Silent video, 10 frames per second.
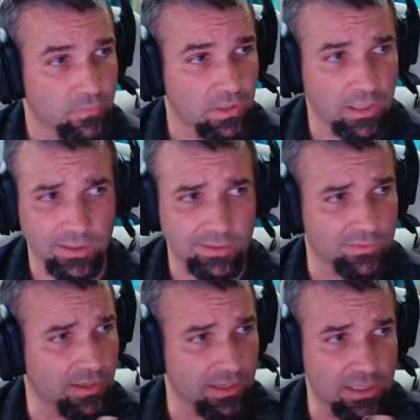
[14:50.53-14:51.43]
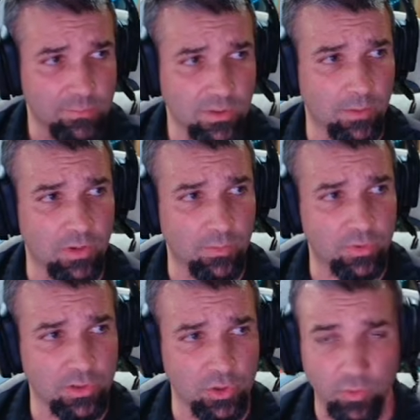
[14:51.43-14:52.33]
Okay, just got to keep coming up
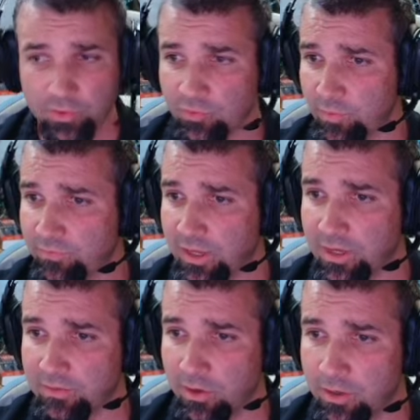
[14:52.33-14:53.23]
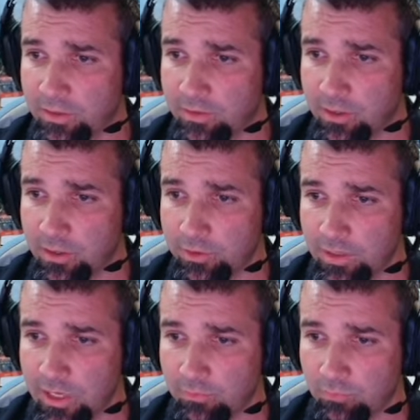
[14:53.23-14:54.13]
with new ones. We've got a ton in there. You
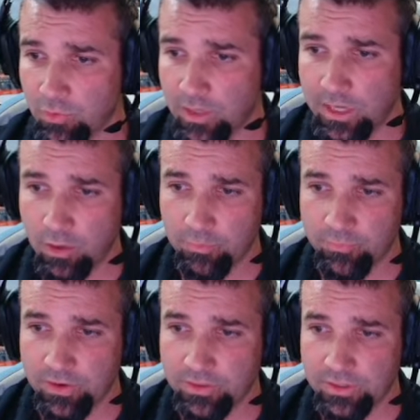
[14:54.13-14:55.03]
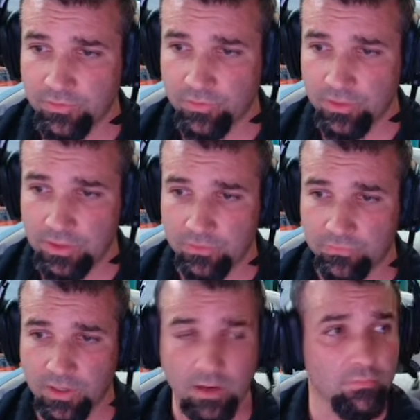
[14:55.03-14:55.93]
can't run out very easily. You've
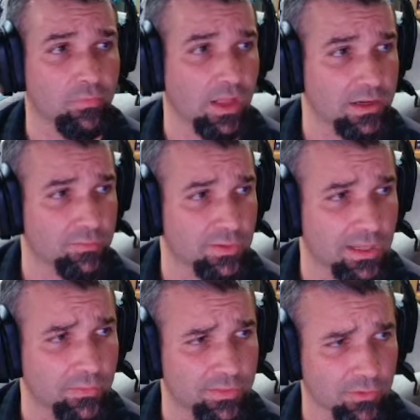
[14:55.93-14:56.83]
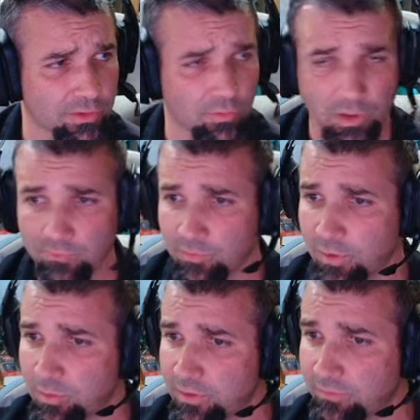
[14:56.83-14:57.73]
got a lot to play with, 31 of them, I
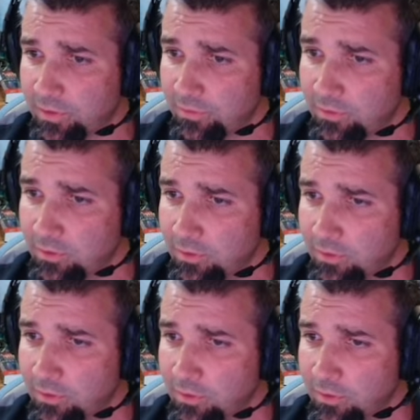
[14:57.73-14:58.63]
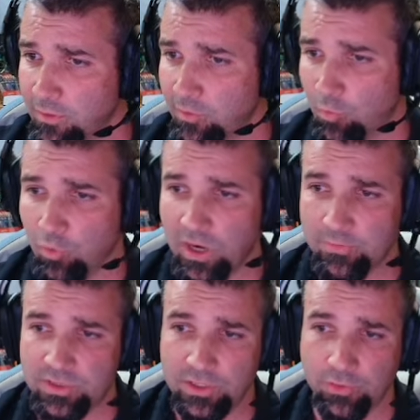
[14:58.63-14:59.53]
believe it is. We'll
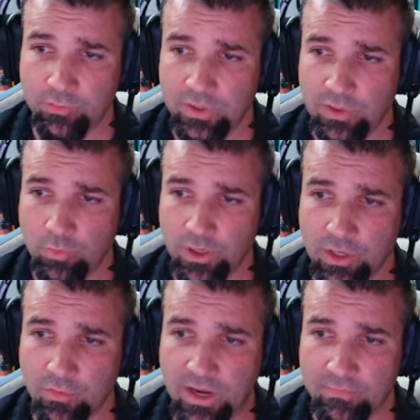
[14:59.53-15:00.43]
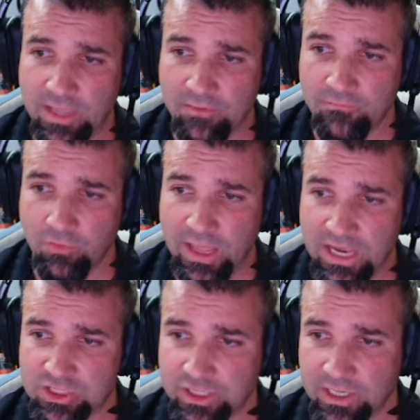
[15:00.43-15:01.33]
grab TO3 and to grab that
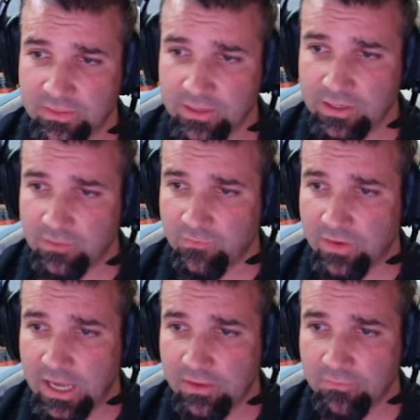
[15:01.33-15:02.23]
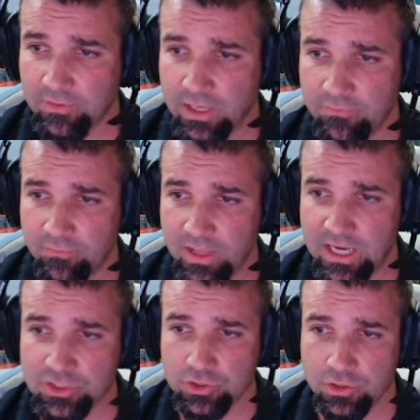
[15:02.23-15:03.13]
flashing. I think it's 5. Okay,
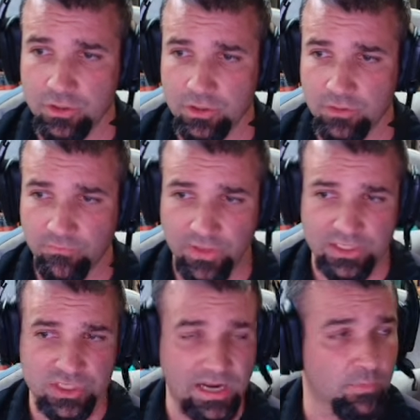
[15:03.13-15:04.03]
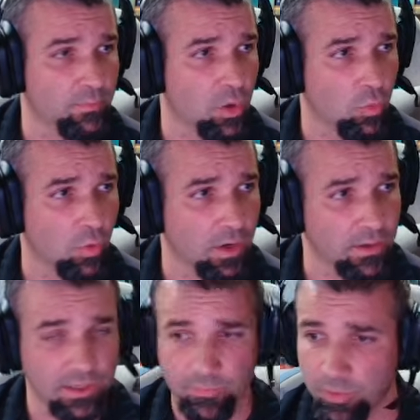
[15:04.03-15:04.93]
flash timer mode 1.
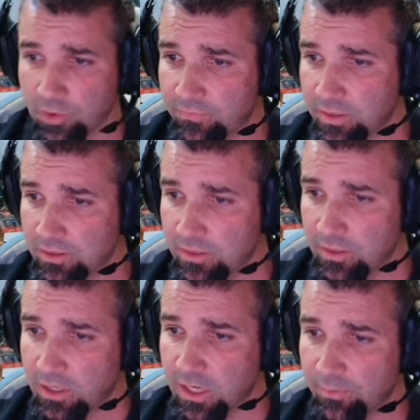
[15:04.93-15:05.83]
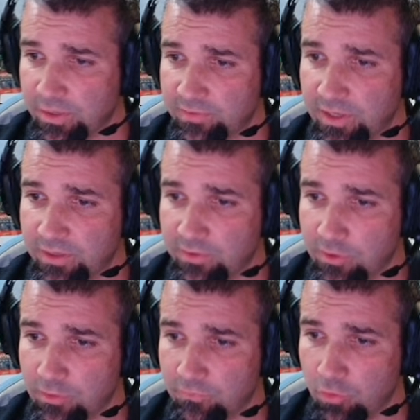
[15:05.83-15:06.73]
That's perfect. I'm going to set its
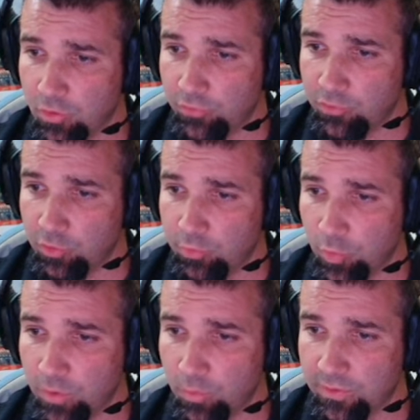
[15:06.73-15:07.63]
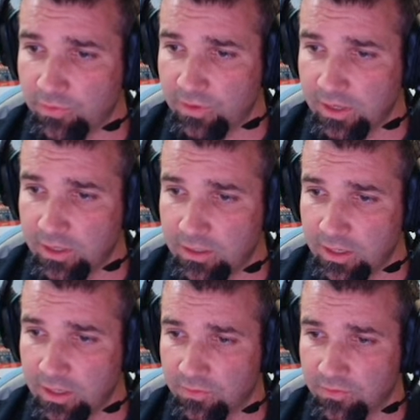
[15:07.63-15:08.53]
interval to 0.1 second
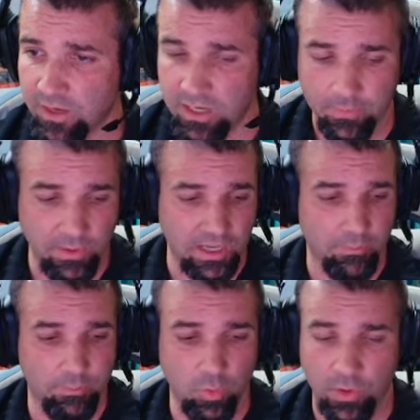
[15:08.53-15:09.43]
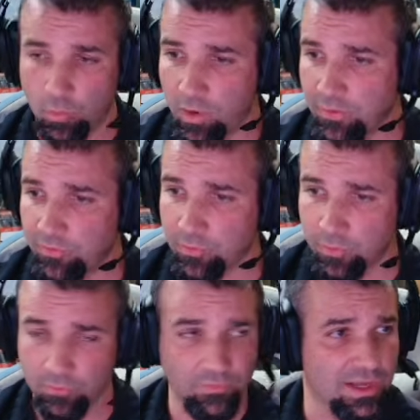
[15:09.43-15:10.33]
and its time at 0.1, so
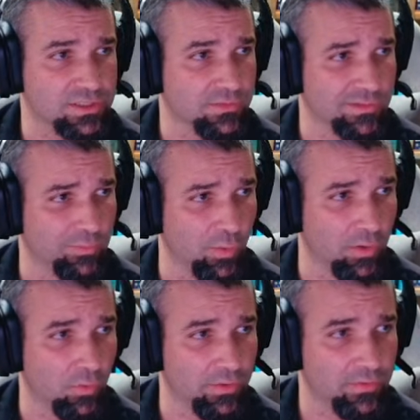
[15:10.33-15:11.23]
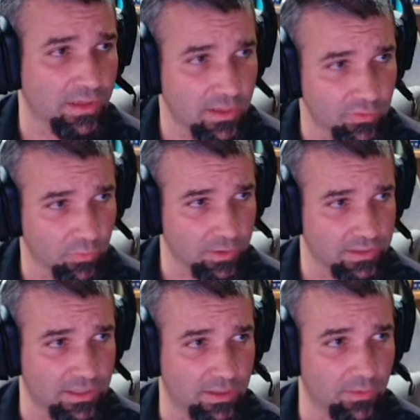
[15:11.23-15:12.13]
it'll flash every 0.1 second. So we'll
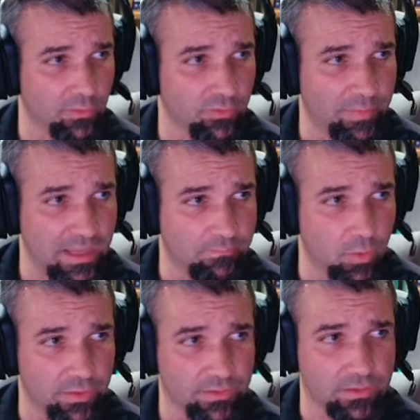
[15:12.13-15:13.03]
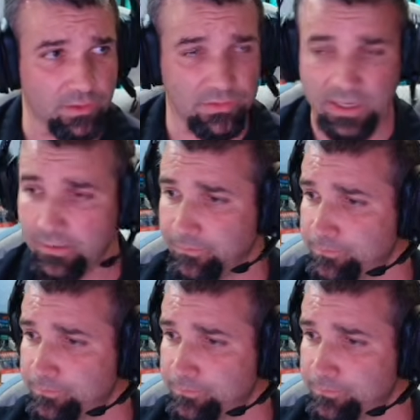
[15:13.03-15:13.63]
get 10 of those bad boys a second.